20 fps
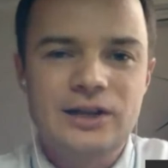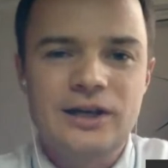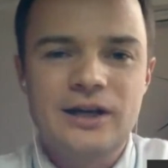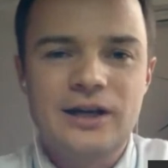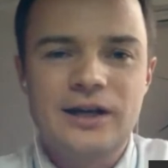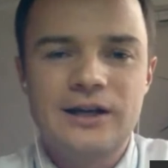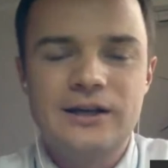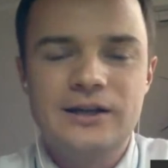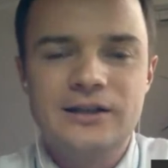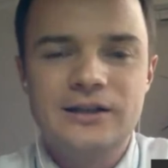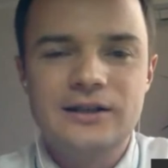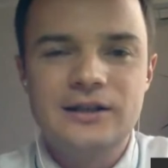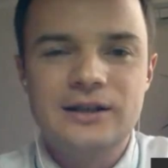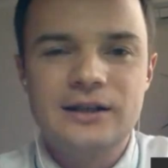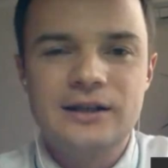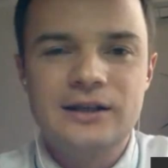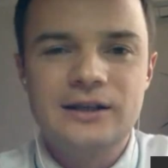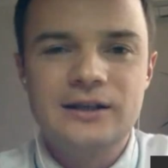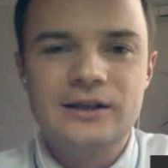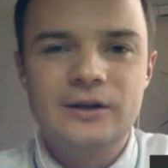and
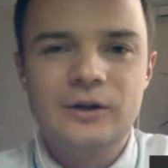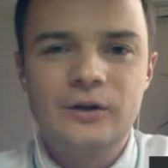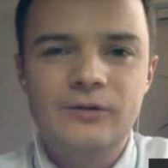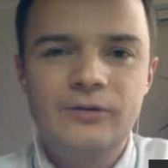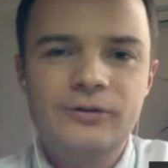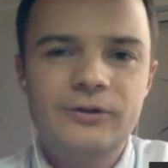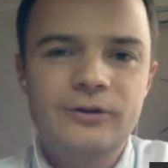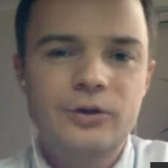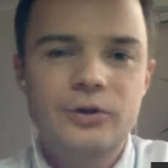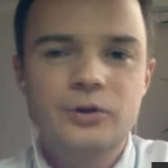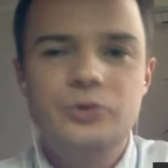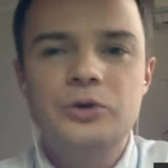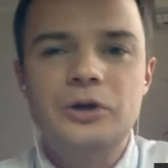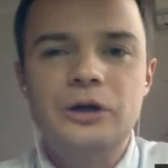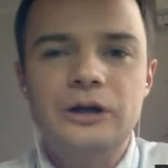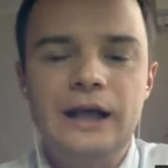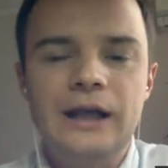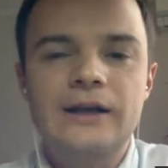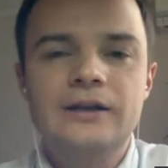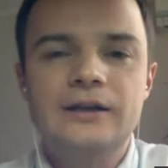often you
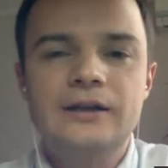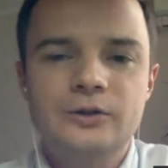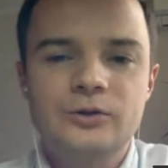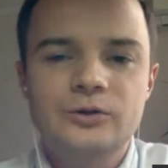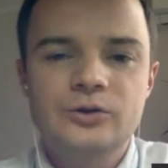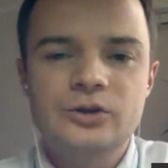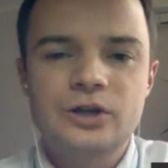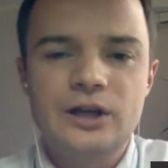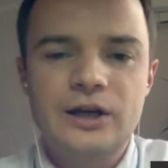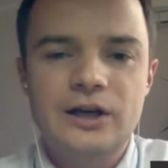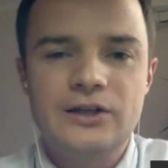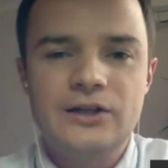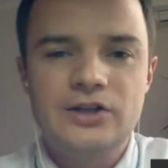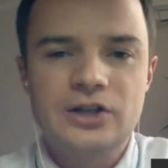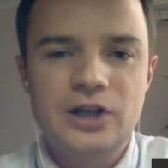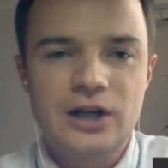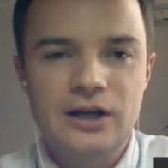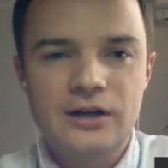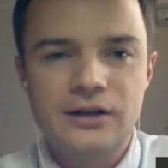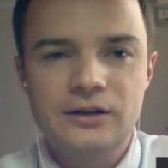relate it to the
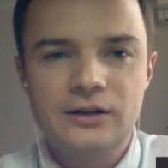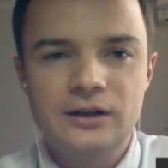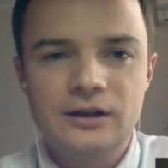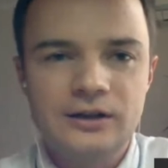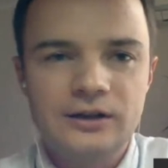agile